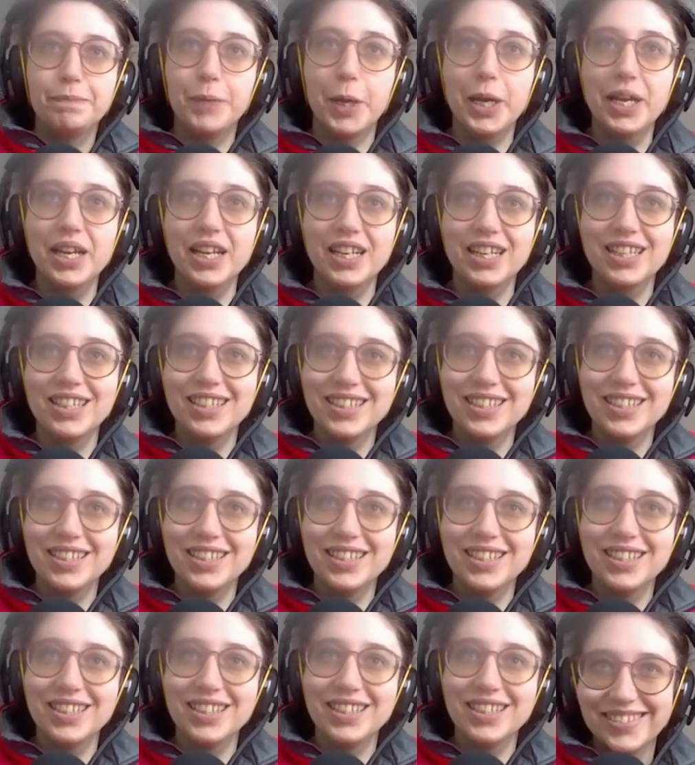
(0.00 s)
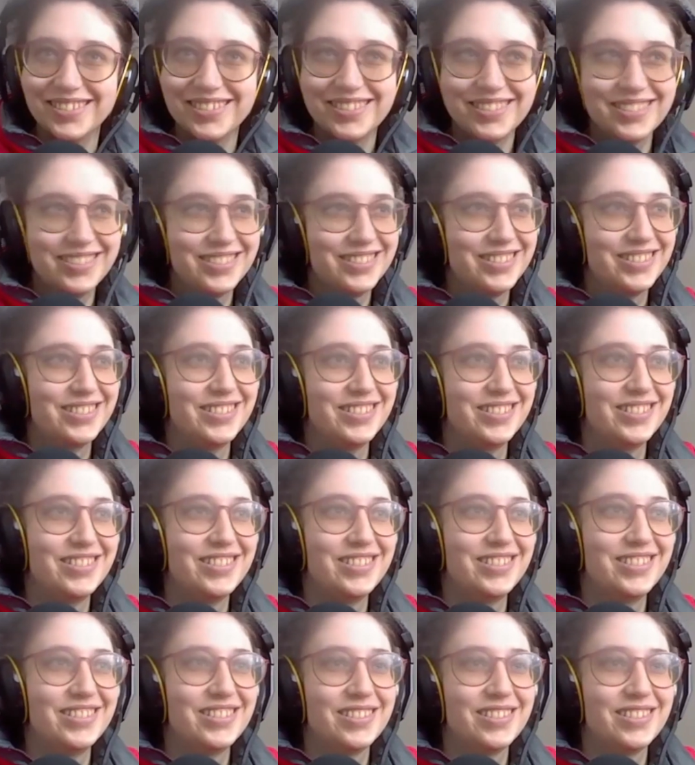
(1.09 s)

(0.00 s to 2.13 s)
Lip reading: have you found have you found